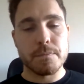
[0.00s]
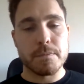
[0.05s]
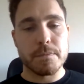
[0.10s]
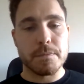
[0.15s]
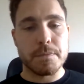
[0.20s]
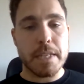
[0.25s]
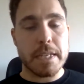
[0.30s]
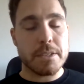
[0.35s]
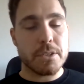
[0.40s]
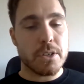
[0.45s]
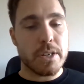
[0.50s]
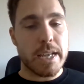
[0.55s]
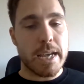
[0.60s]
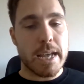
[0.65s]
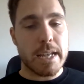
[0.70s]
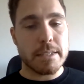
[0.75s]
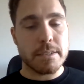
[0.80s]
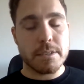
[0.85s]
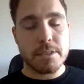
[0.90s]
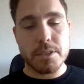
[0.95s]

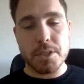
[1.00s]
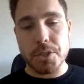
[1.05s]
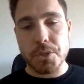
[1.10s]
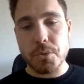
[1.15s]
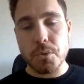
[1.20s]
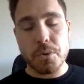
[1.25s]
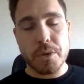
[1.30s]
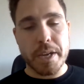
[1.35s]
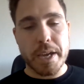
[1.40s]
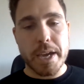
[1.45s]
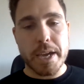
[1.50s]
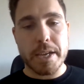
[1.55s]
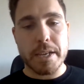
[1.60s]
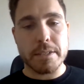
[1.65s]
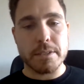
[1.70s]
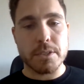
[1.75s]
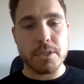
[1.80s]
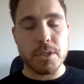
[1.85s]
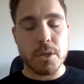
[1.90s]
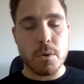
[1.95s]
Netherlands, UK,
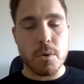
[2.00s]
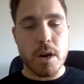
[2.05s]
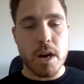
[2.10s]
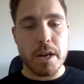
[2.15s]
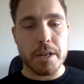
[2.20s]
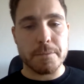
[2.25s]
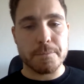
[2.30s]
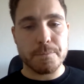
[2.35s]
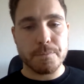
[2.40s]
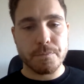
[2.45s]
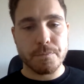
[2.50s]
and so on.